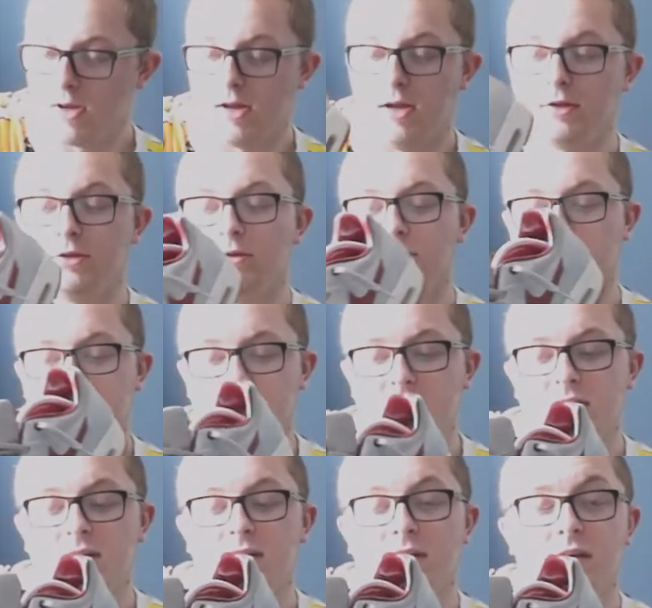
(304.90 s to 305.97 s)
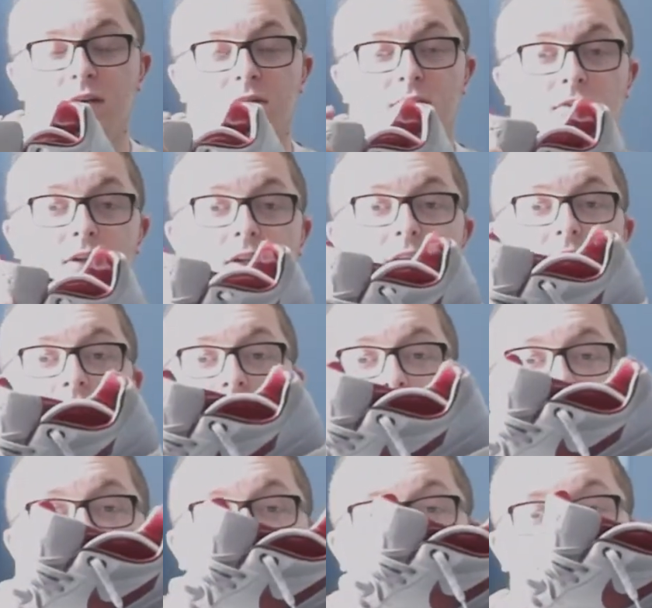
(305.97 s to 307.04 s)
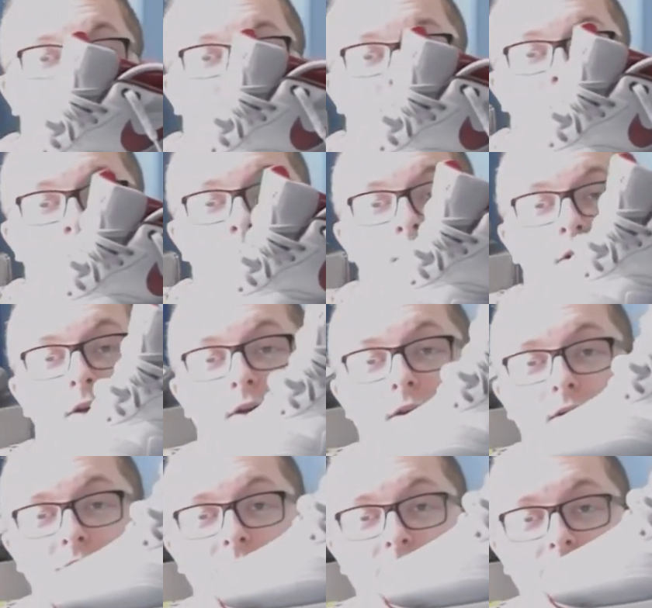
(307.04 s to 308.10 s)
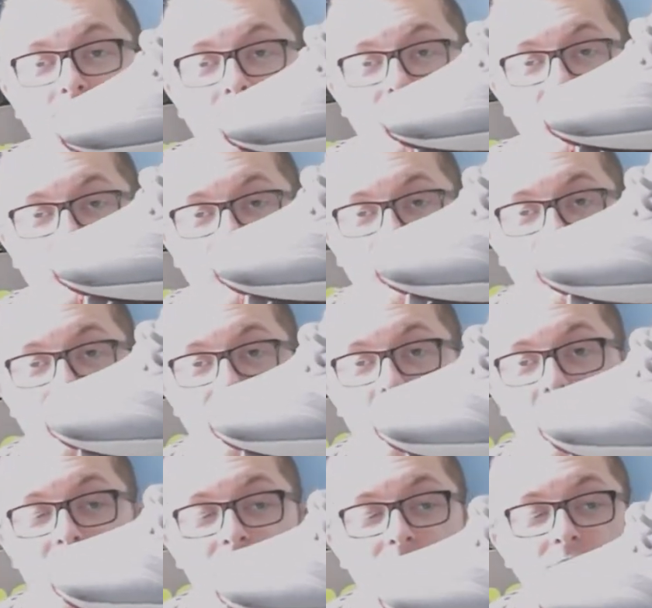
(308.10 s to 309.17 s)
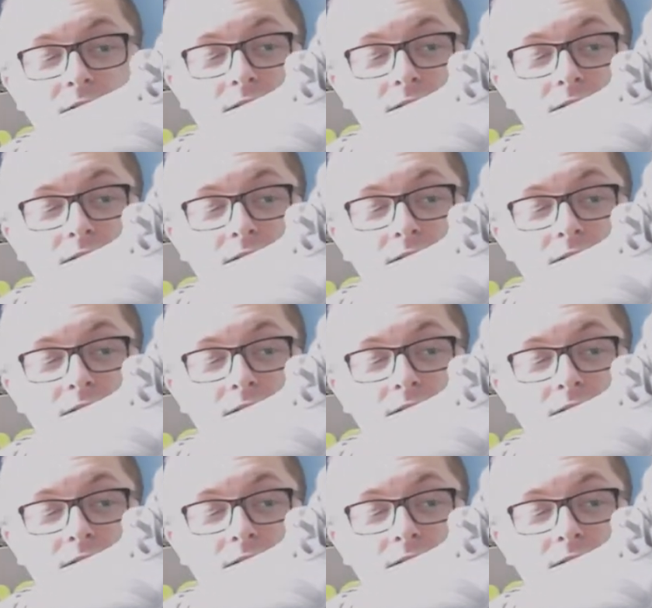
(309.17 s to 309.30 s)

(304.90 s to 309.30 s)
And you know, just a clean colorway. I mean, definitely something that's amazing,